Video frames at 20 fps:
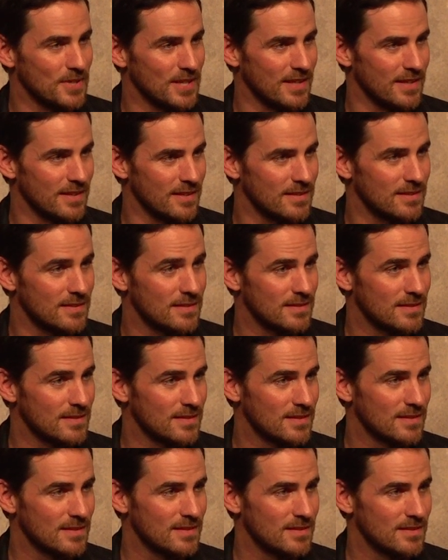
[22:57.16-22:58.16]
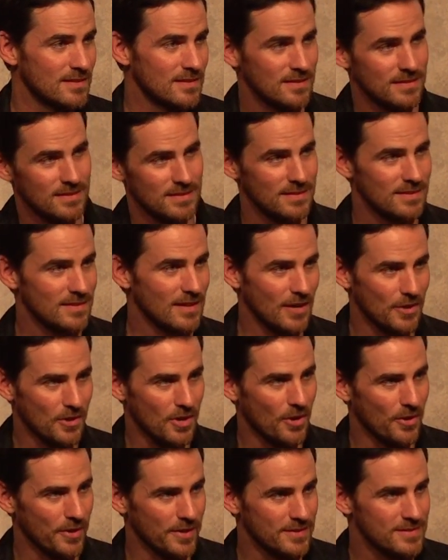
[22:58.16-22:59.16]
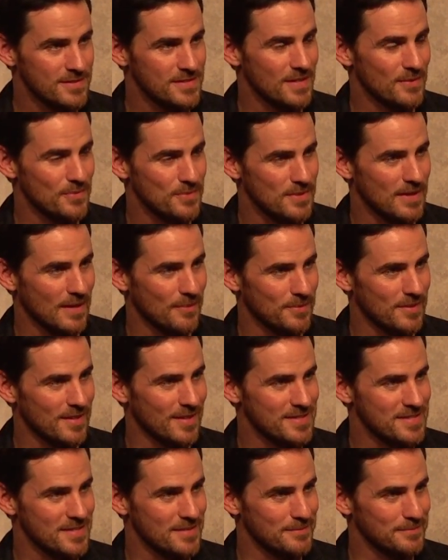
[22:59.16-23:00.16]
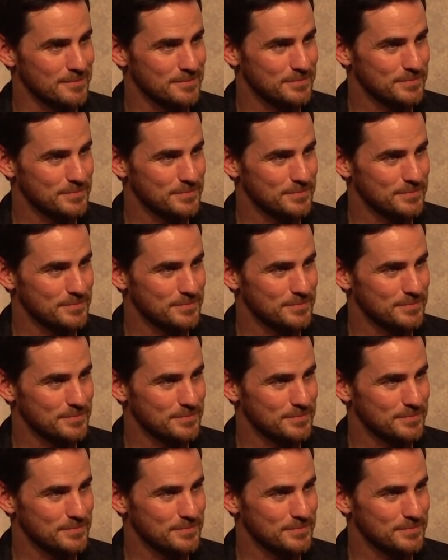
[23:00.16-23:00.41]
really outgoing, so that's it.